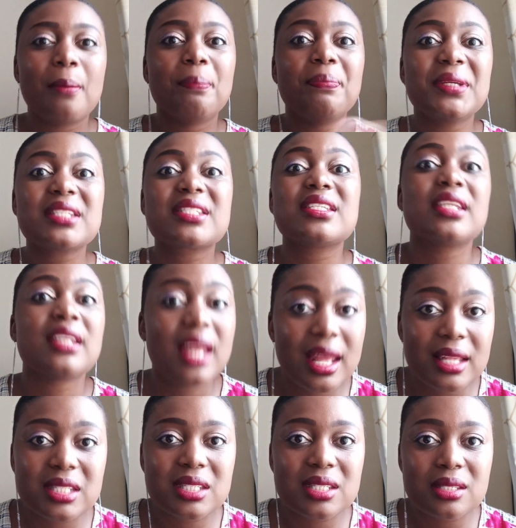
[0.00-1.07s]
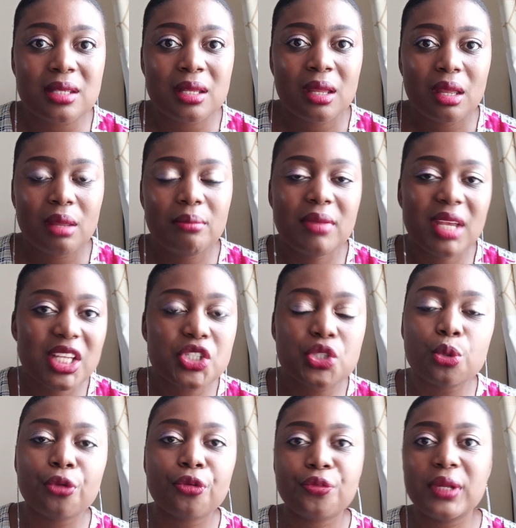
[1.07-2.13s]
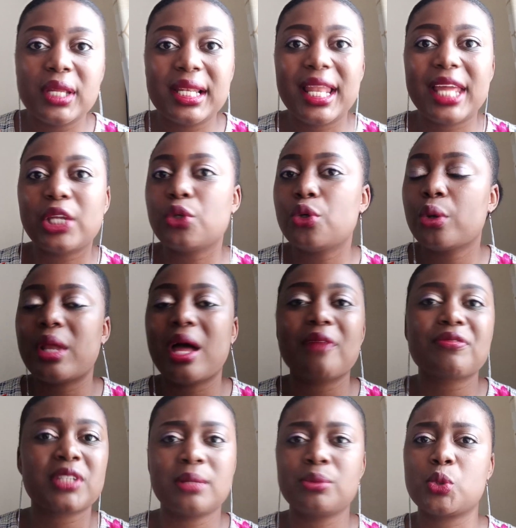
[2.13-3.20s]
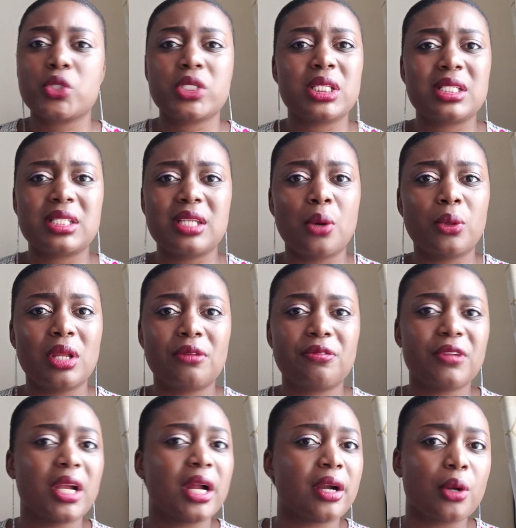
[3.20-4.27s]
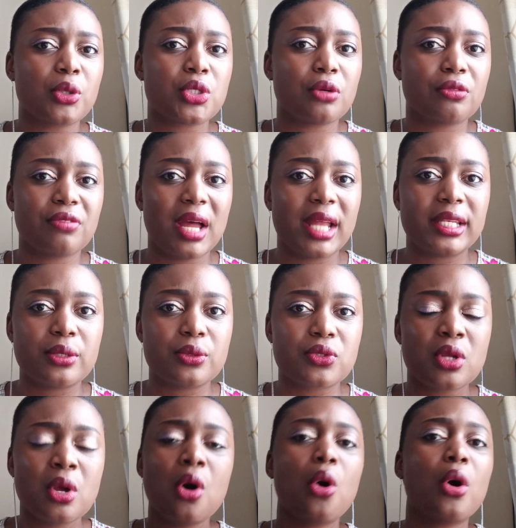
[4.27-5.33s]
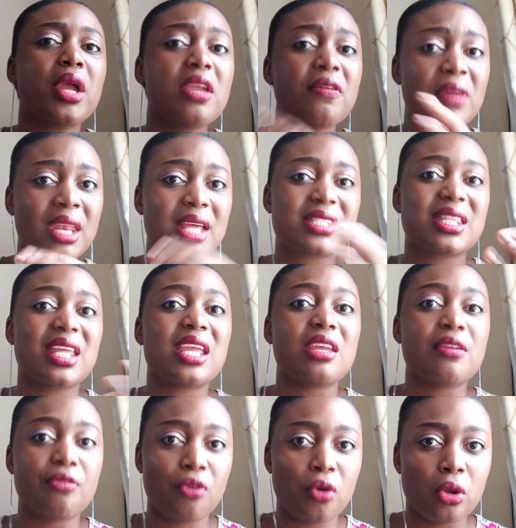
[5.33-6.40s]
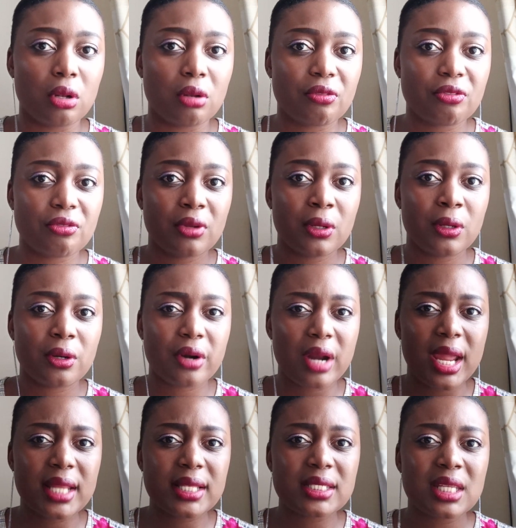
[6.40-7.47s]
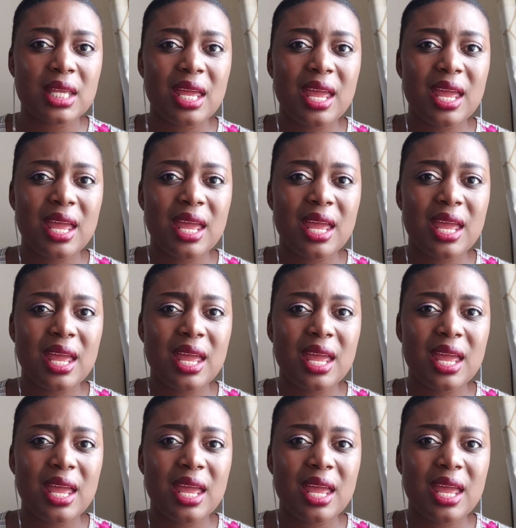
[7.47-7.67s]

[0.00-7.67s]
Busyness makes you feel like you don't have time to sit down and figure out your values, even as they evolve, right?